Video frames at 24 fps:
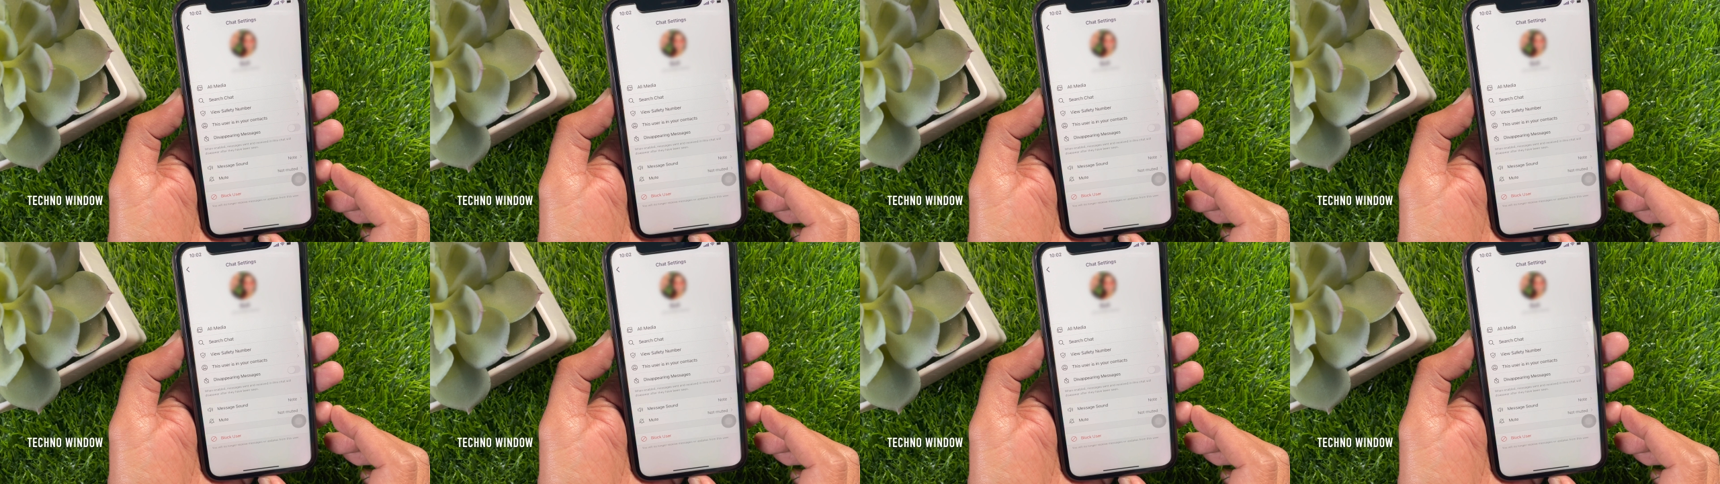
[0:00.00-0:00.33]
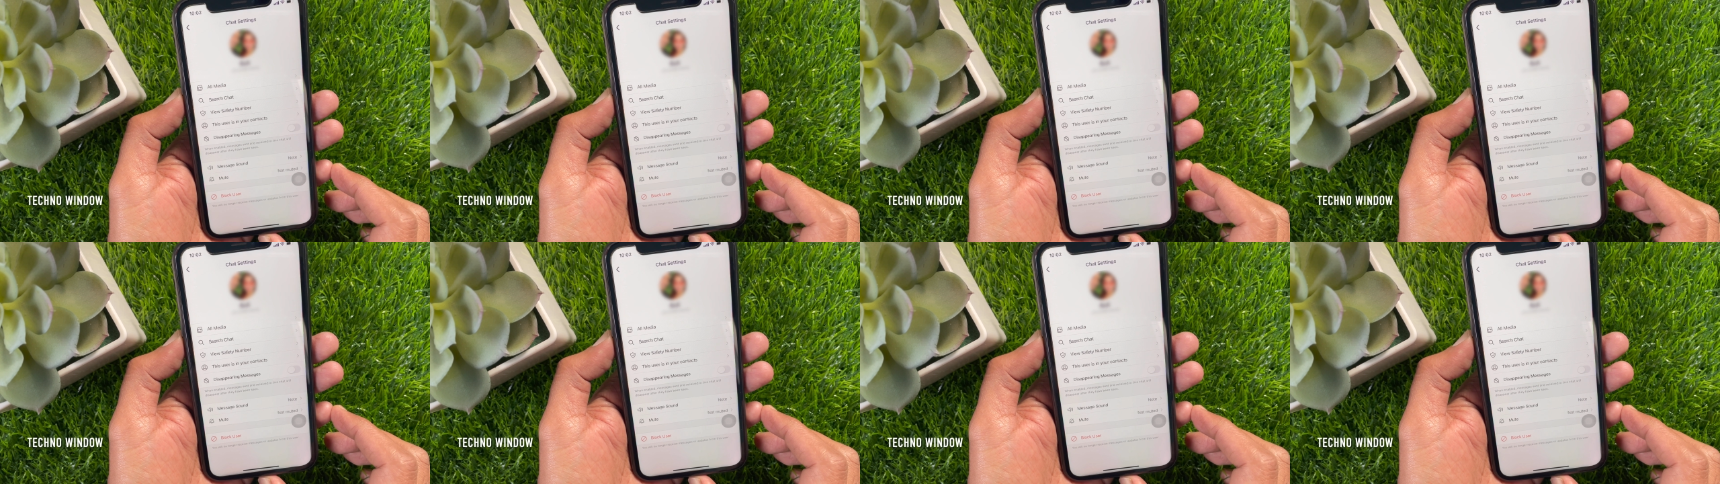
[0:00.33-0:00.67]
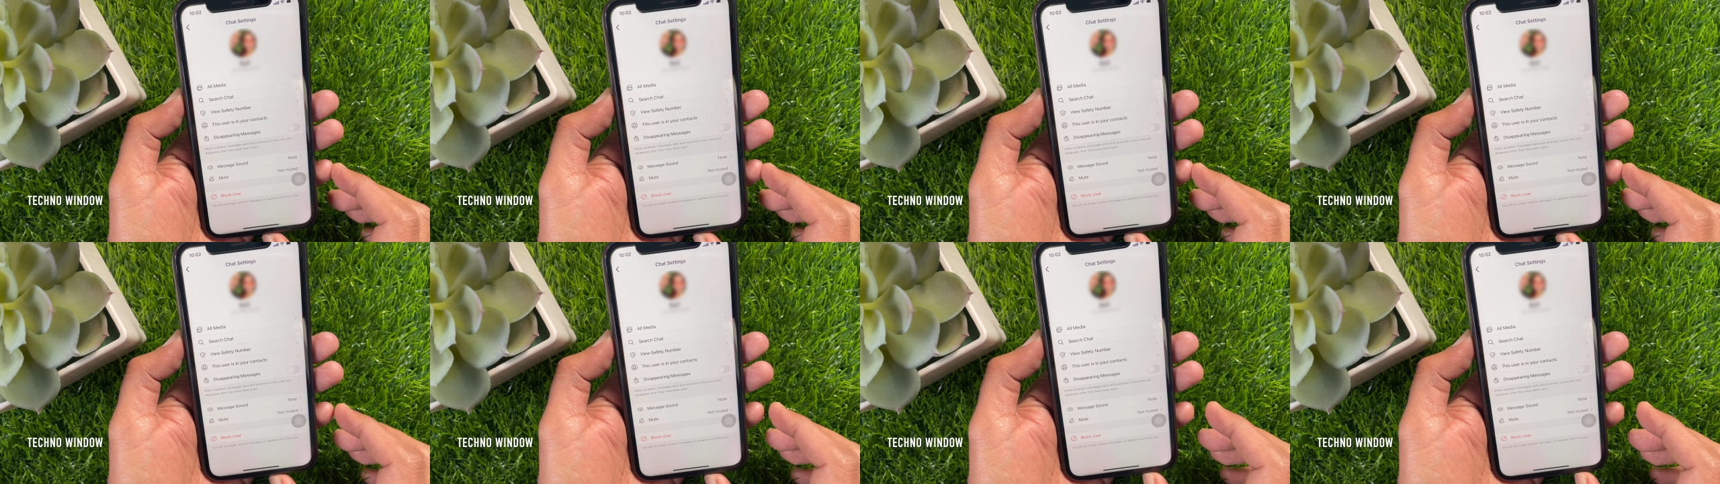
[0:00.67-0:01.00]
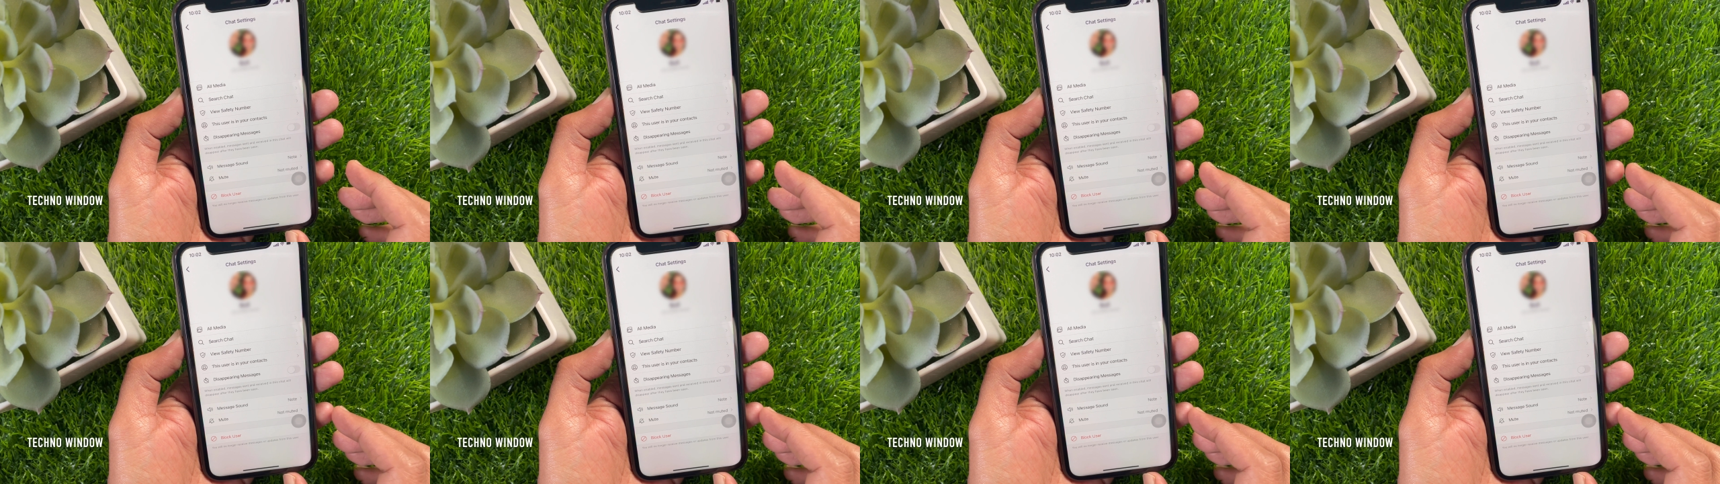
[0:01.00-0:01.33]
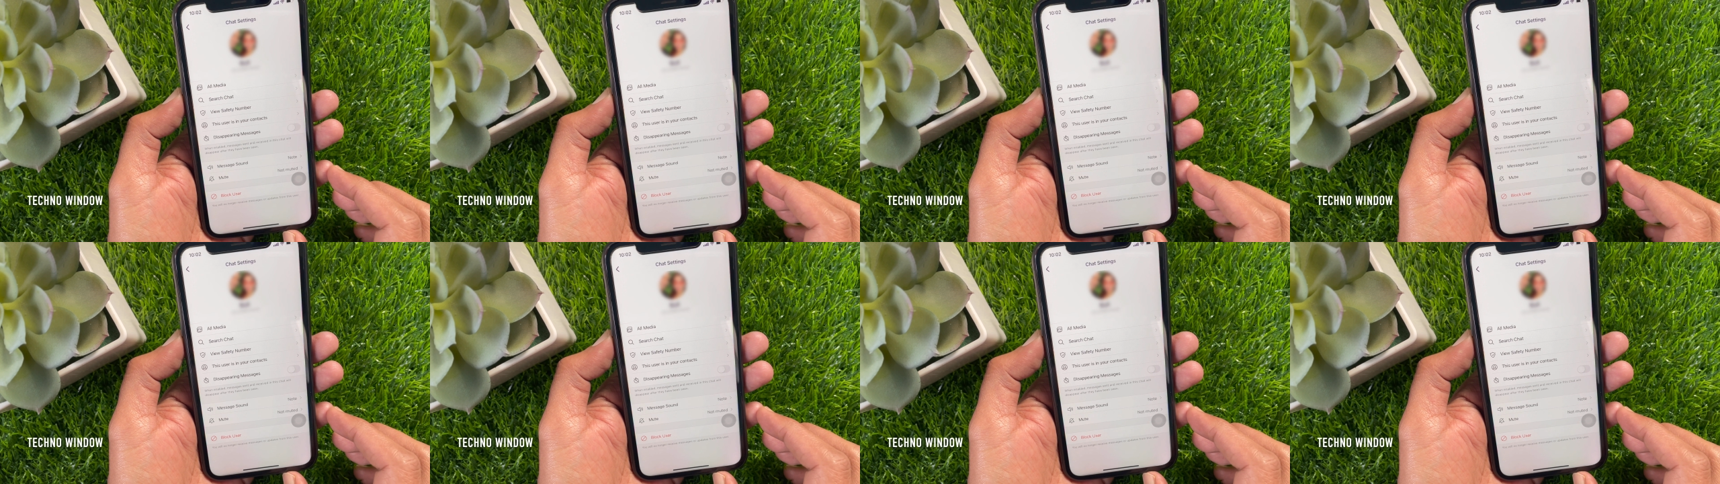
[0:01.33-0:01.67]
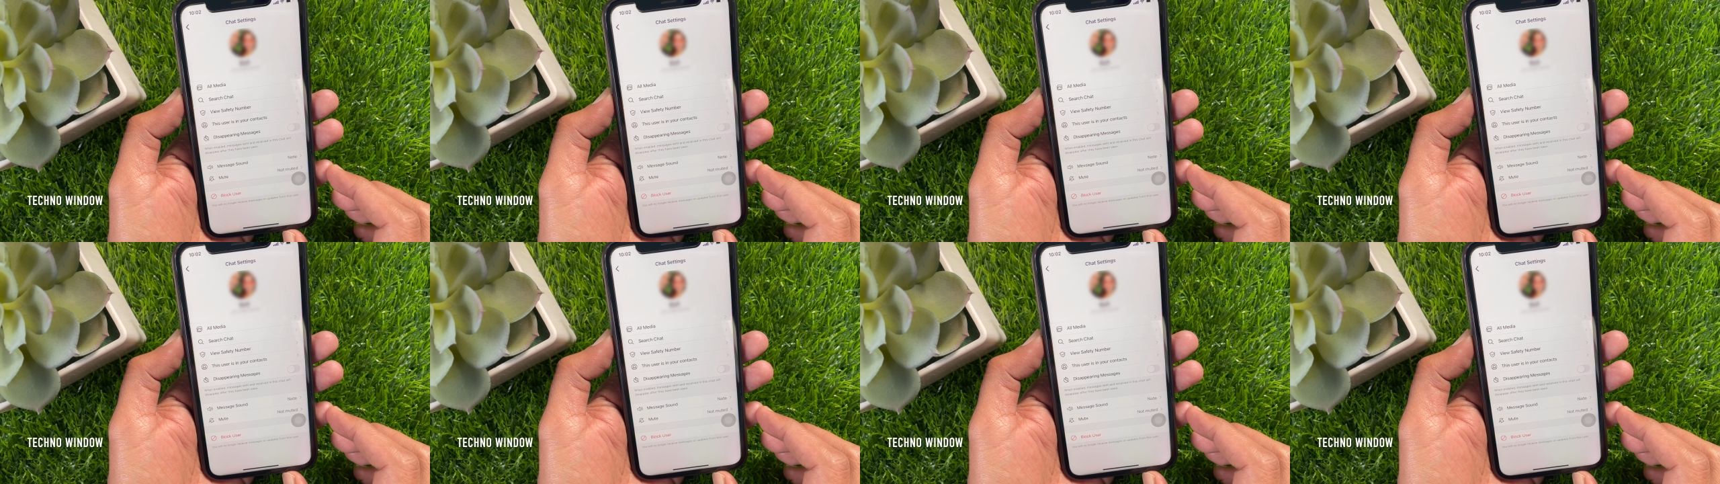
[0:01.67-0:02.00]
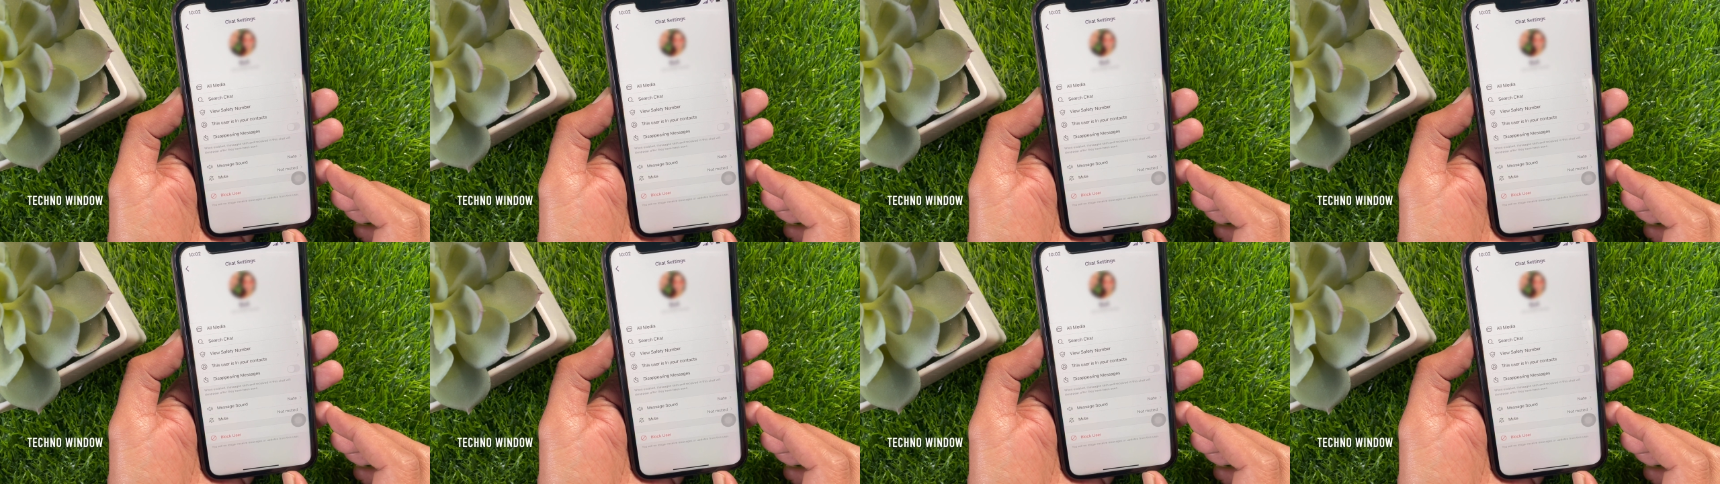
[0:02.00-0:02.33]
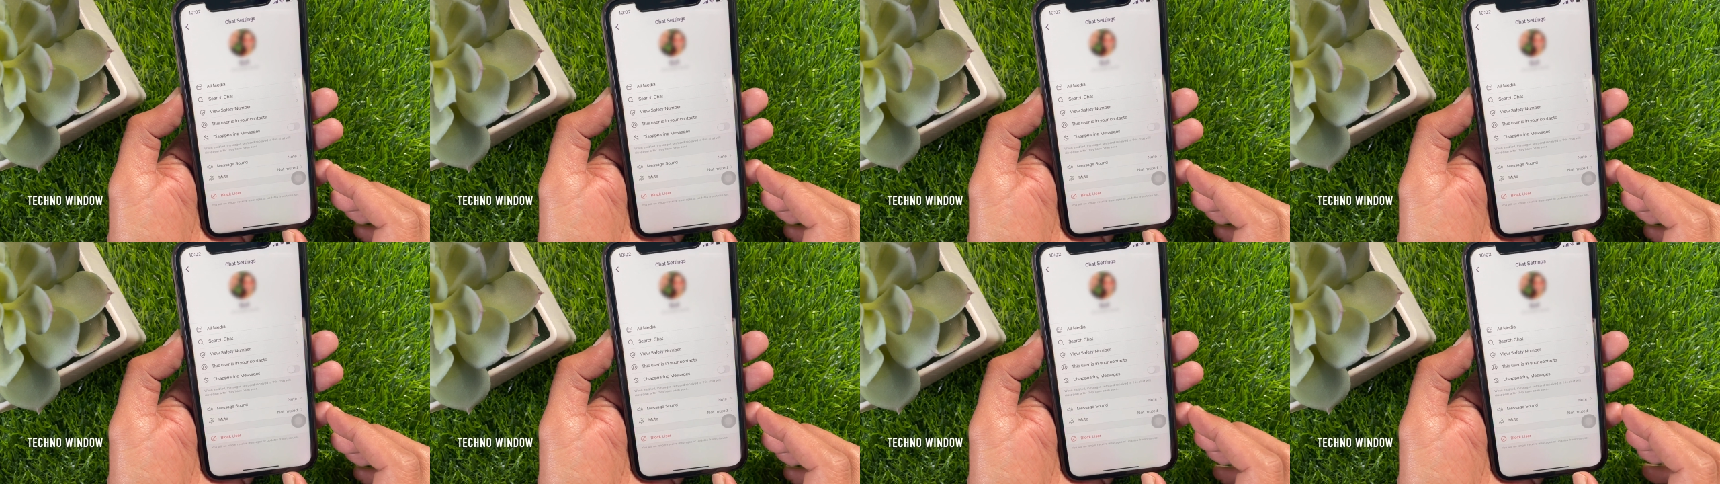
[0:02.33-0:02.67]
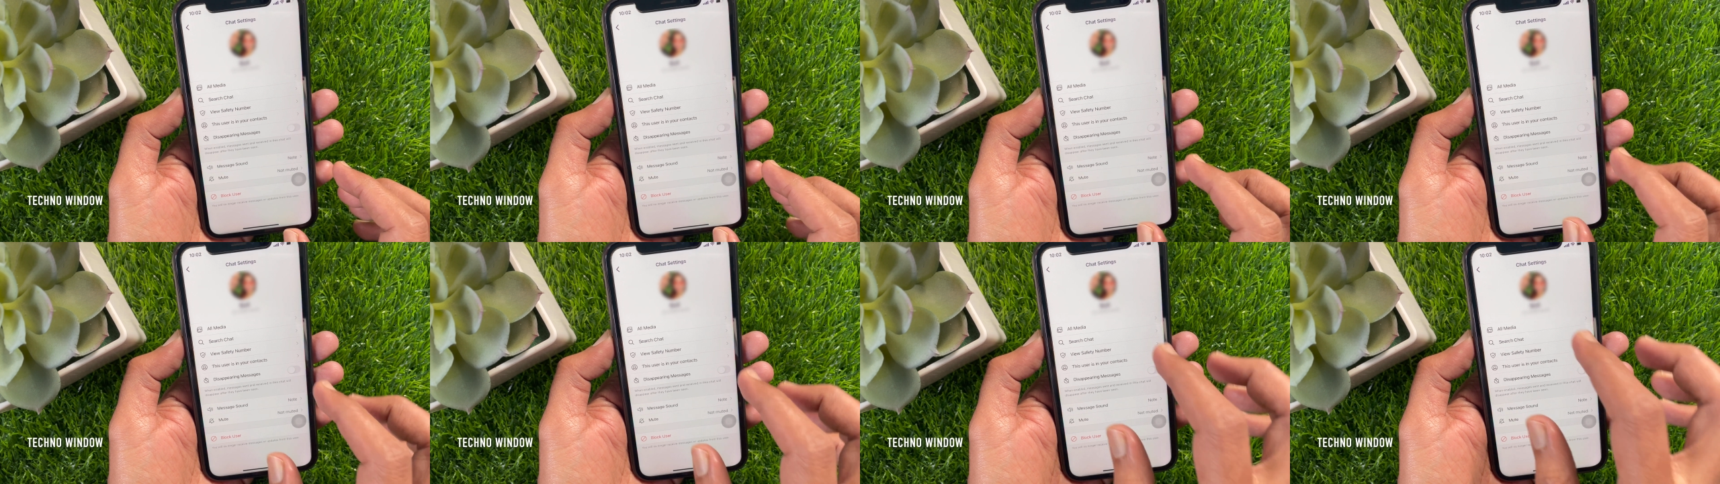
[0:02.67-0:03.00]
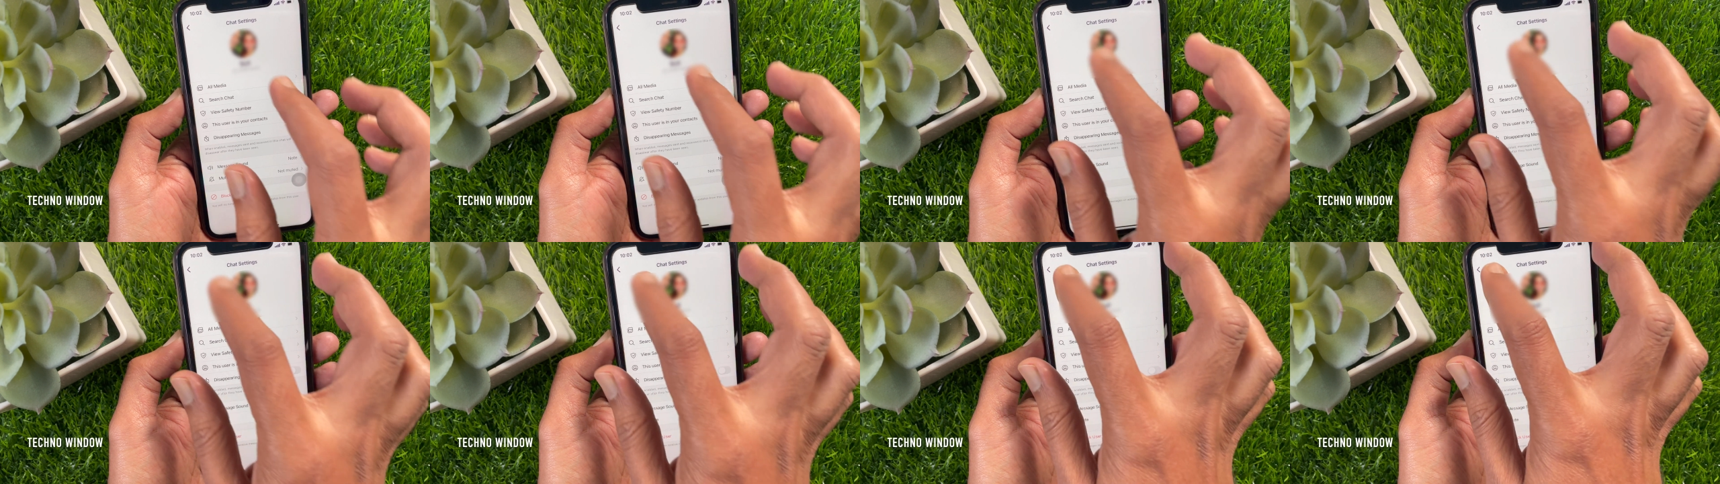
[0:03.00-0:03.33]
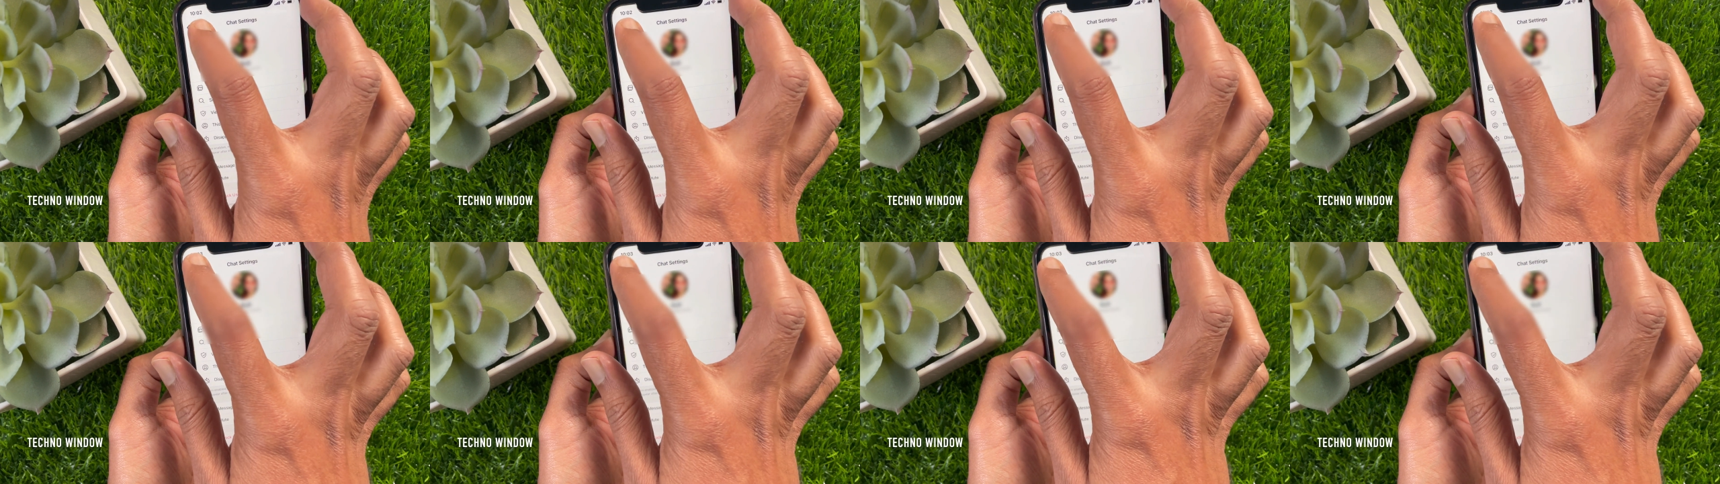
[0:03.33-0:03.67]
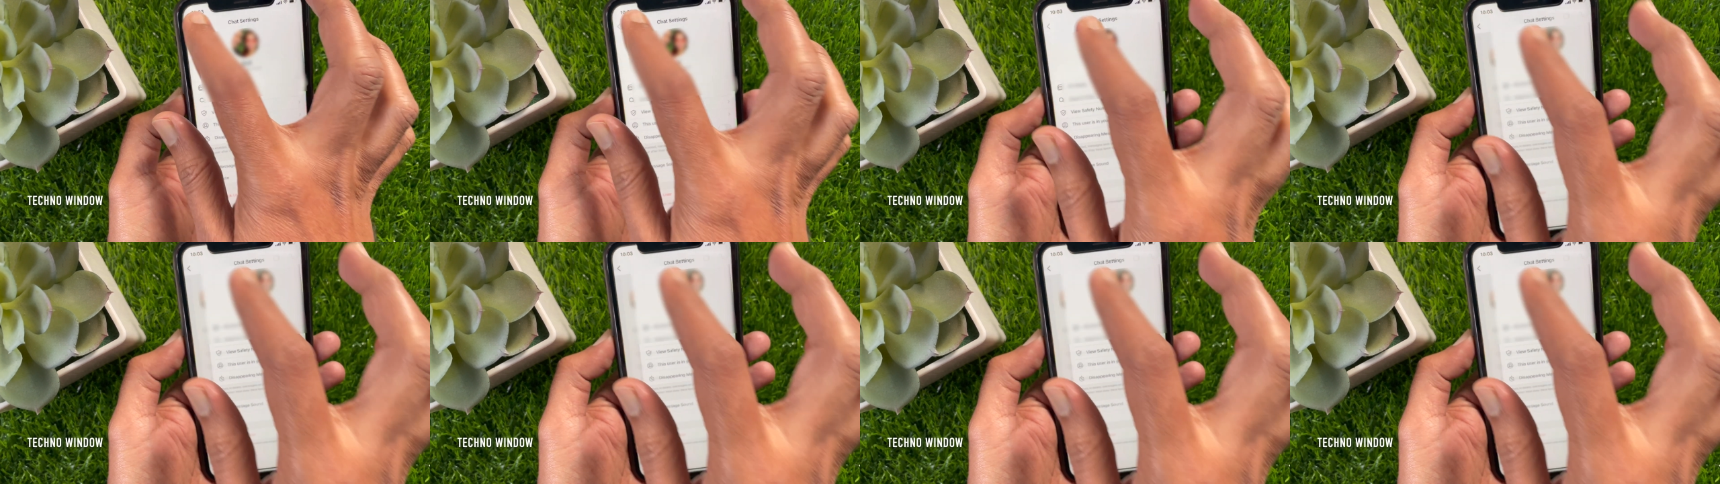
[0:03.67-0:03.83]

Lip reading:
Nobody's mouth can be seen.